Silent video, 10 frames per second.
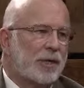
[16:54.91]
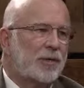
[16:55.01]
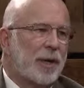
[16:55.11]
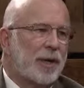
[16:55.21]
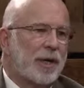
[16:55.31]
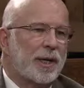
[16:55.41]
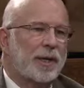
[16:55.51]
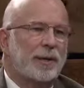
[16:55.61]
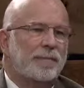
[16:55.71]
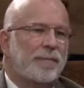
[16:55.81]
Australia,
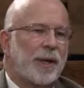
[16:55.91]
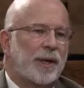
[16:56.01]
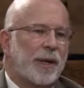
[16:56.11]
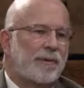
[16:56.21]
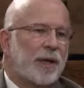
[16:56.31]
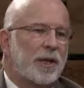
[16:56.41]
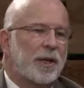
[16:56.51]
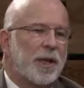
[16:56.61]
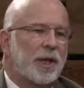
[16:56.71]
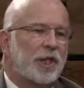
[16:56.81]
and uh, even
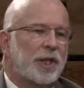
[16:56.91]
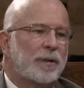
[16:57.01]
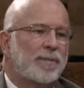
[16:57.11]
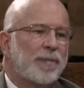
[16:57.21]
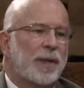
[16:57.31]
Indonesia